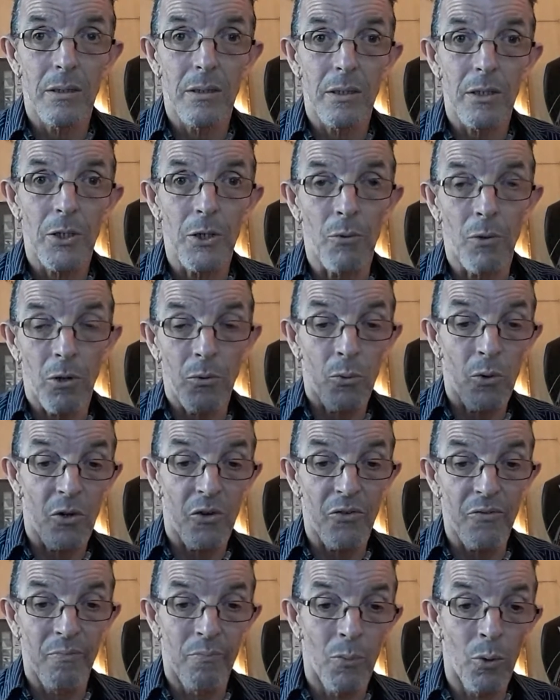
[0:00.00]
You are
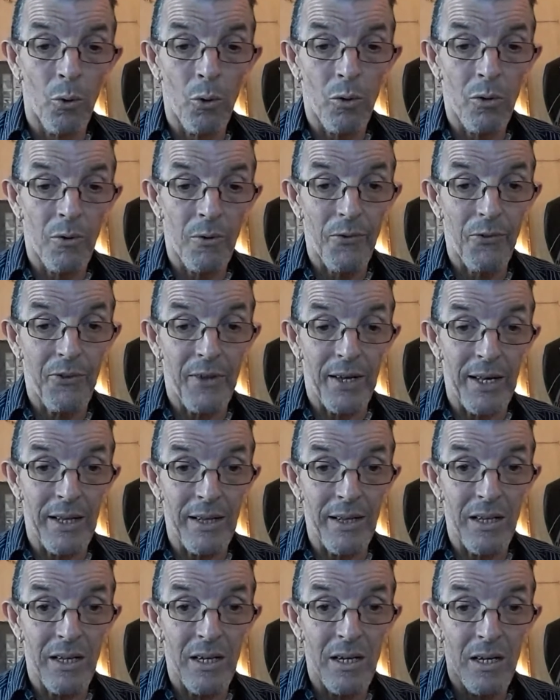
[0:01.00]
worth more
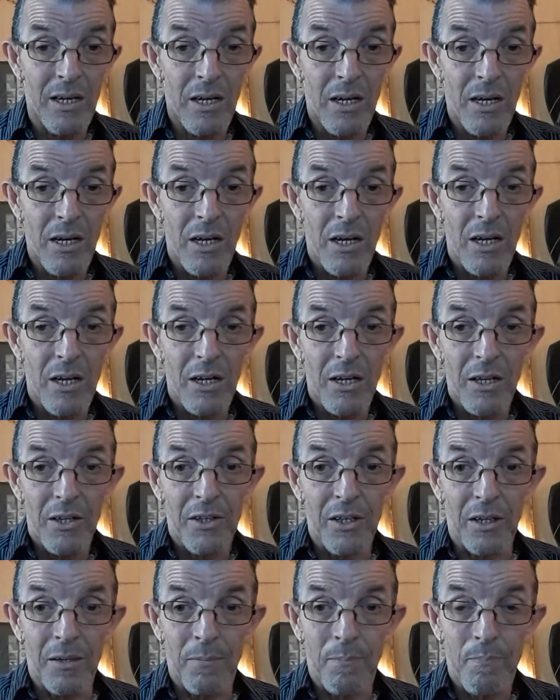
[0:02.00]
than
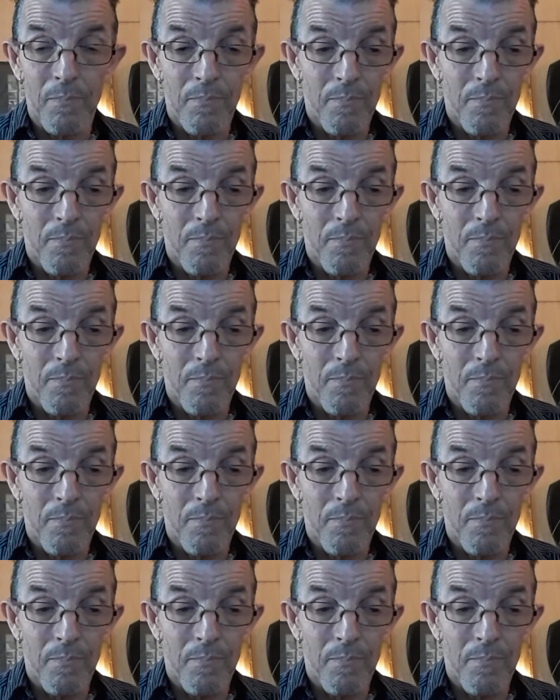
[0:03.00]
the